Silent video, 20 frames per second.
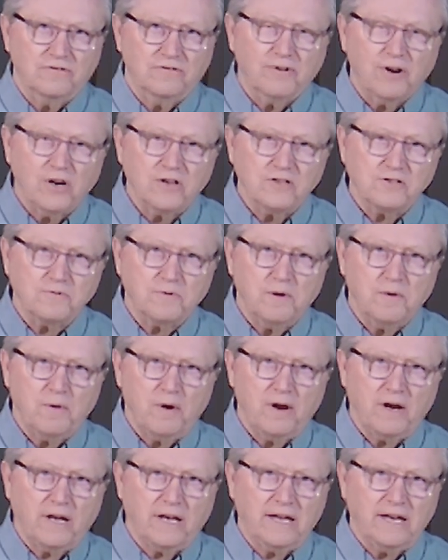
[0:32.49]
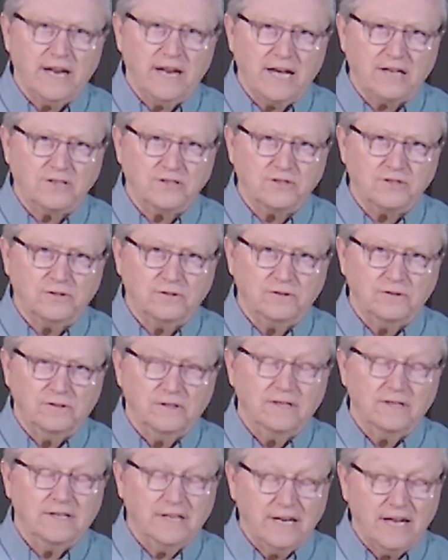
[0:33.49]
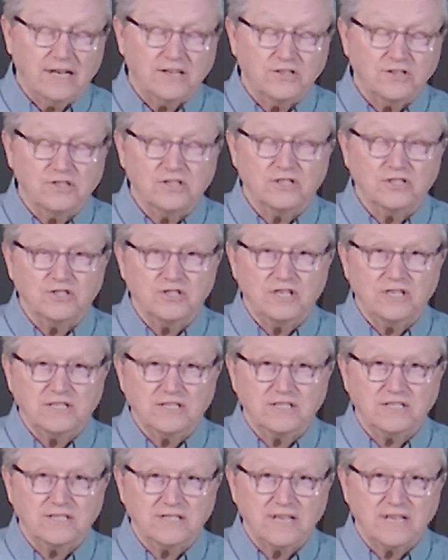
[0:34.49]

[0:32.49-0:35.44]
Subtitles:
First, we want to connect you to Jesus,